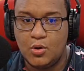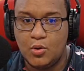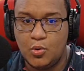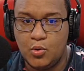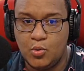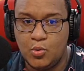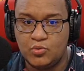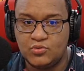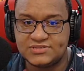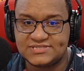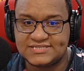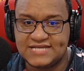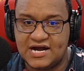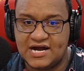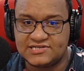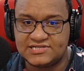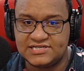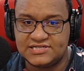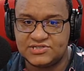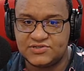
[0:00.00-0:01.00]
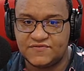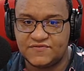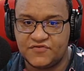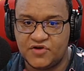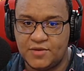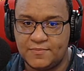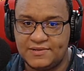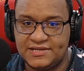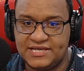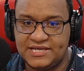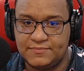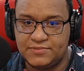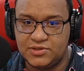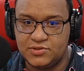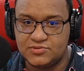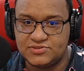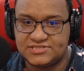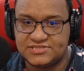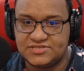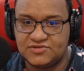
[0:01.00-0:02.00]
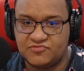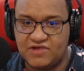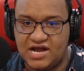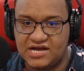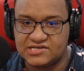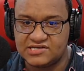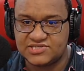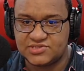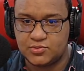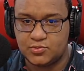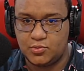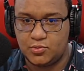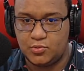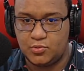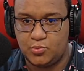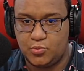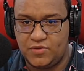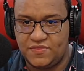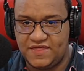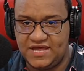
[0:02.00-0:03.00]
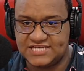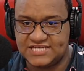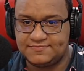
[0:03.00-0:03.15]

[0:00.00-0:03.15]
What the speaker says: who started to verbally abuse the ranks with